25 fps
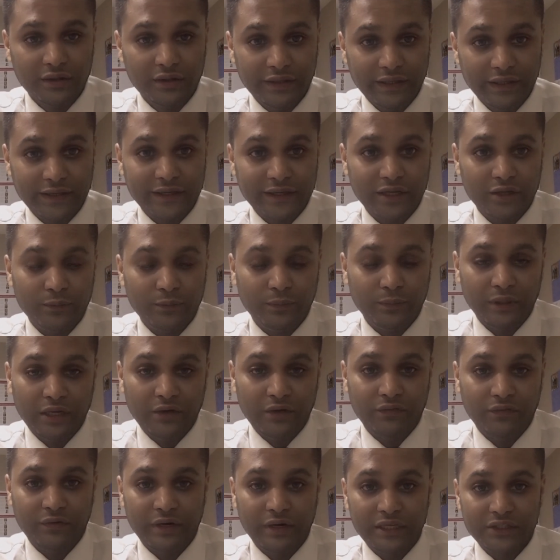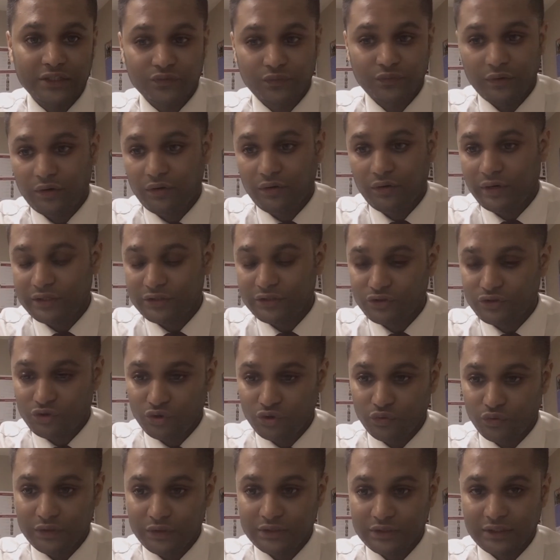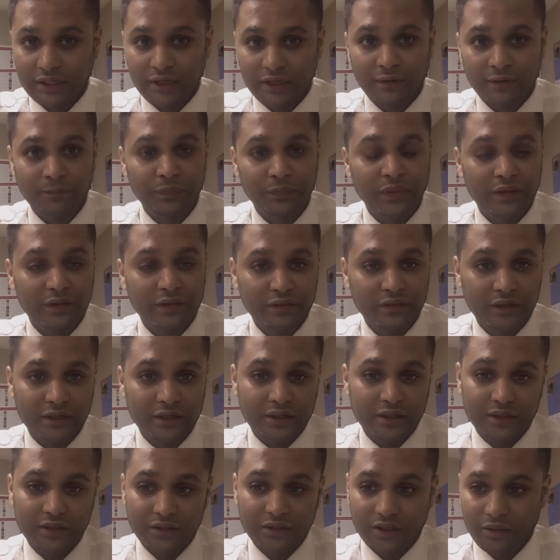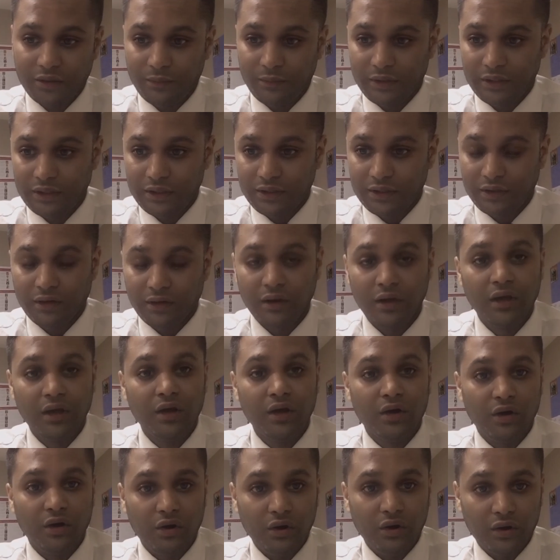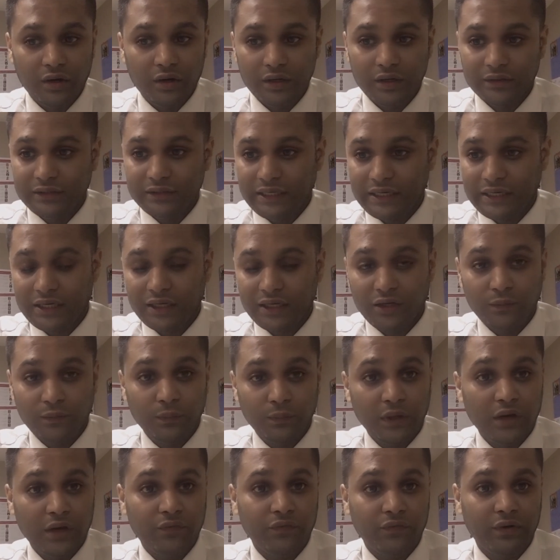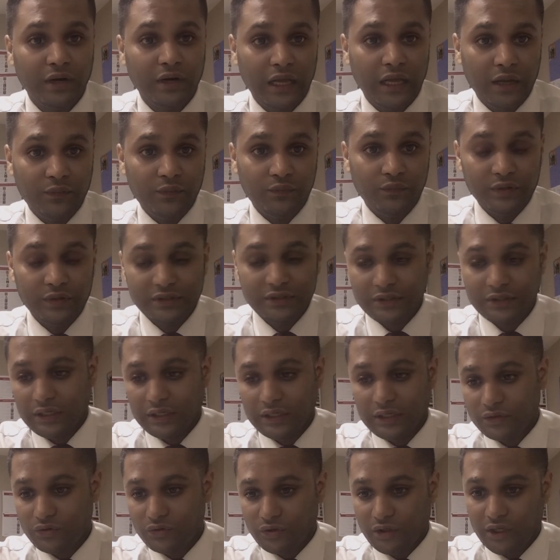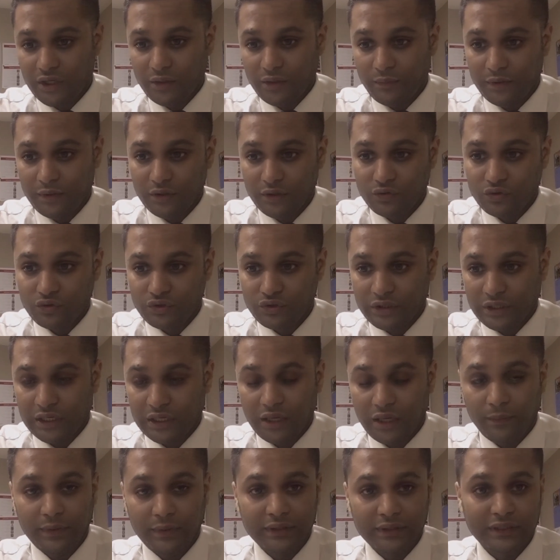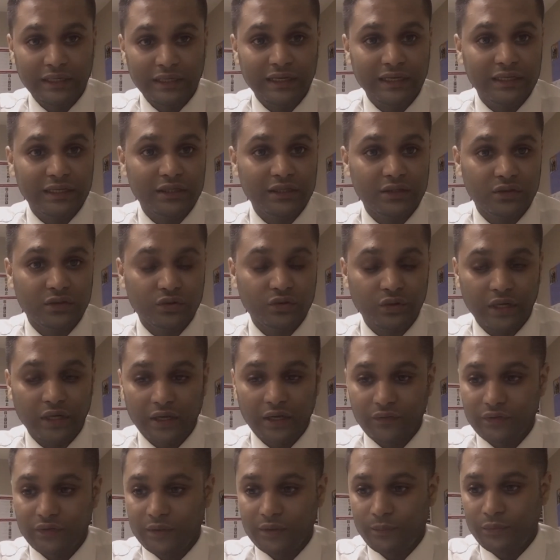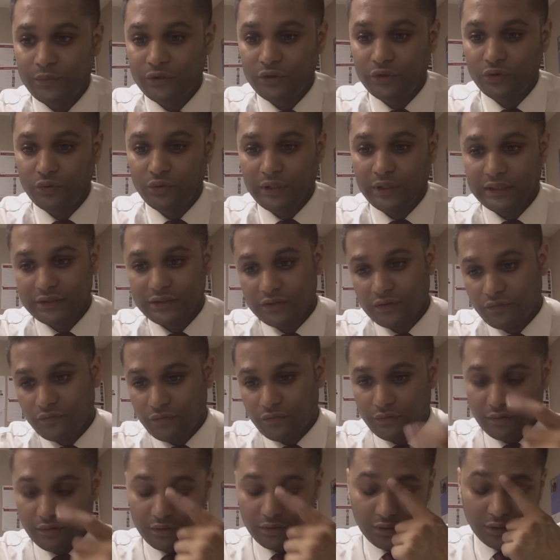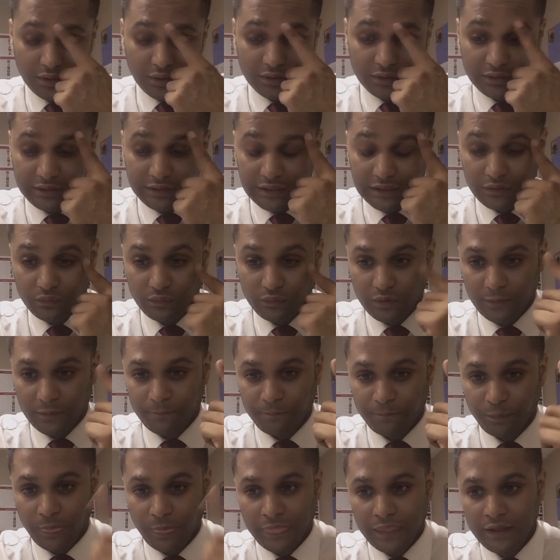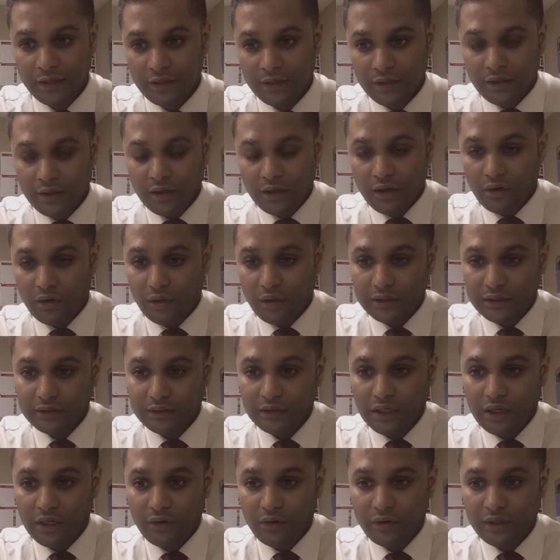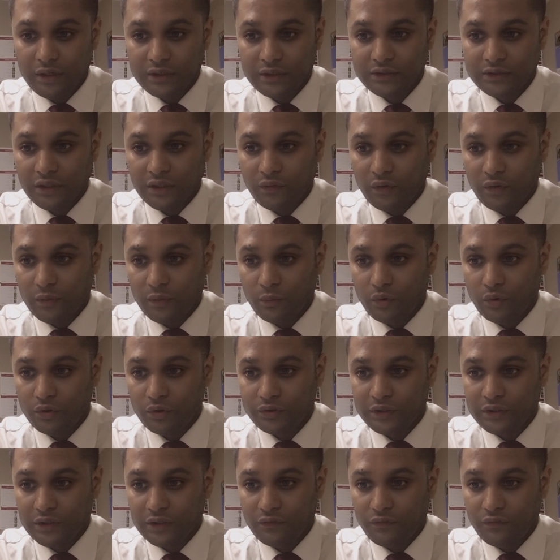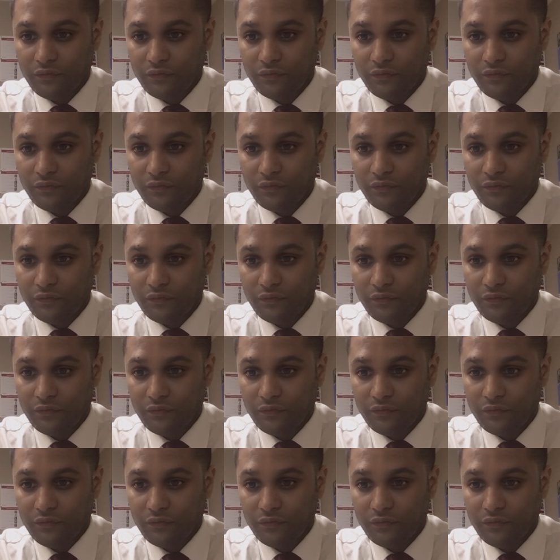They can apply for S1 or S2 visa, they can come here, or they can apply for M visa to come here to China, but they need to have the PU letter for that one. Alright, now here's one more thing.